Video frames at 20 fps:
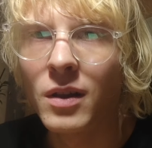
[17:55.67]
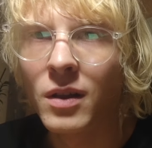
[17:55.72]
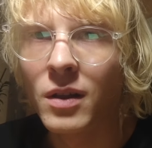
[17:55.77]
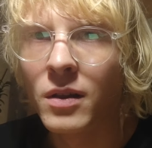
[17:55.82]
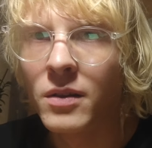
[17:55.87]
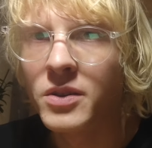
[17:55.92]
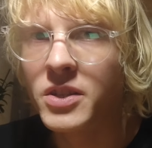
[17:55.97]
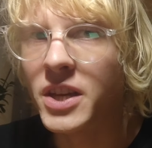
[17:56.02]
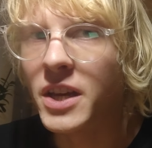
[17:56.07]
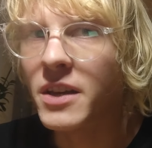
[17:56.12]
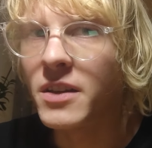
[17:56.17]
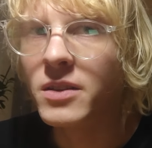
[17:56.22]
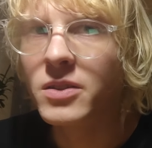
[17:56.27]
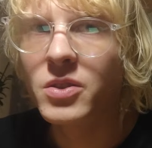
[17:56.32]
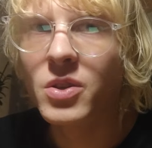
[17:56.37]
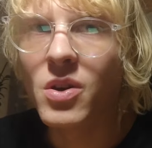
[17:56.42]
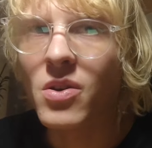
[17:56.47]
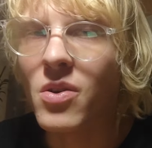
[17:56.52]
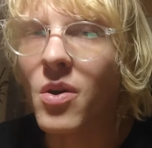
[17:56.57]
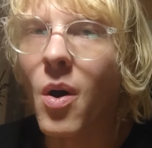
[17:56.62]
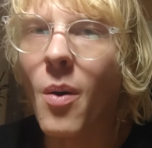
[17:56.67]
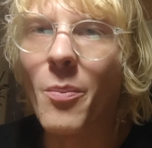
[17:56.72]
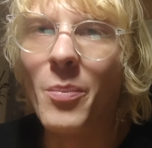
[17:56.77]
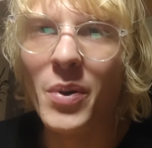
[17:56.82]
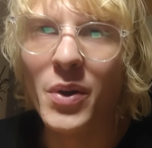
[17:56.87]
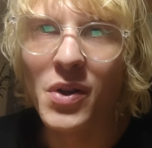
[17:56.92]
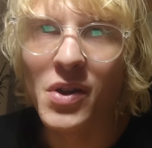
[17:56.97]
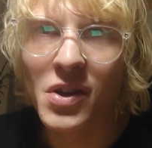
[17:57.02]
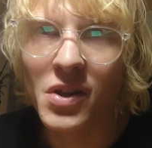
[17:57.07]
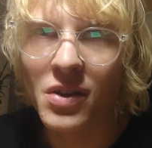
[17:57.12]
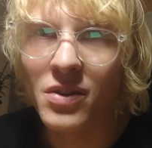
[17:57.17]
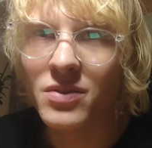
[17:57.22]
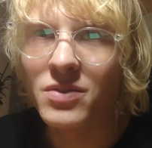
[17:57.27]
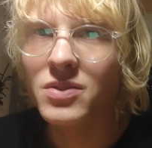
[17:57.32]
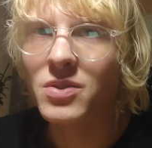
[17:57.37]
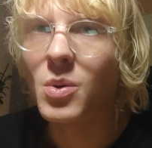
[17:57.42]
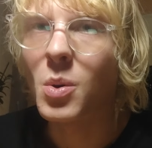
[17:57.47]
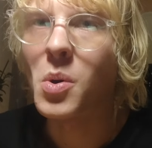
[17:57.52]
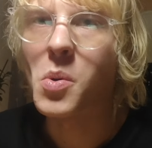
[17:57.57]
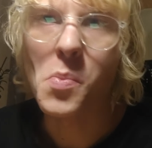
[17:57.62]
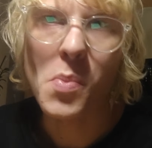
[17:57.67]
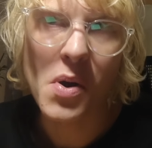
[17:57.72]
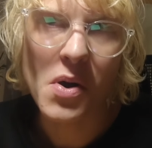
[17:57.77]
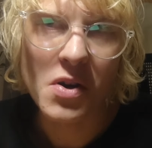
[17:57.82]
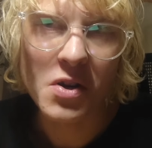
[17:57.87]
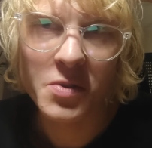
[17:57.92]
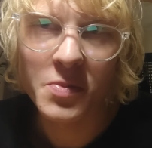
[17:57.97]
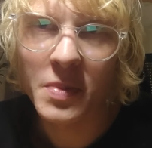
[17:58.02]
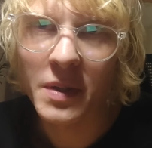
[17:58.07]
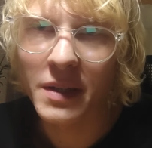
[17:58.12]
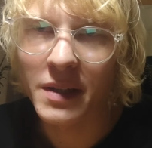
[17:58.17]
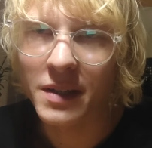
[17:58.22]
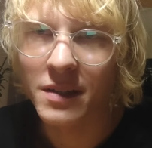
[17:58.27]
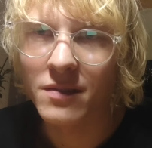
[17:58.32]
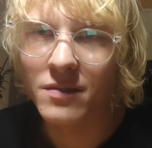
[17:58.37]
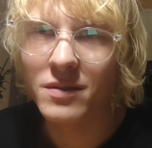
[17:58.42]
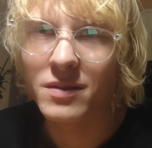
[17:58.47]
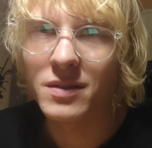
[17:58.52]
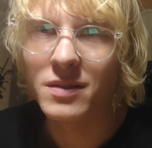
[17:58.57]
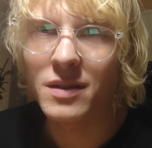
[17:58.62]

change your opinions or perspectives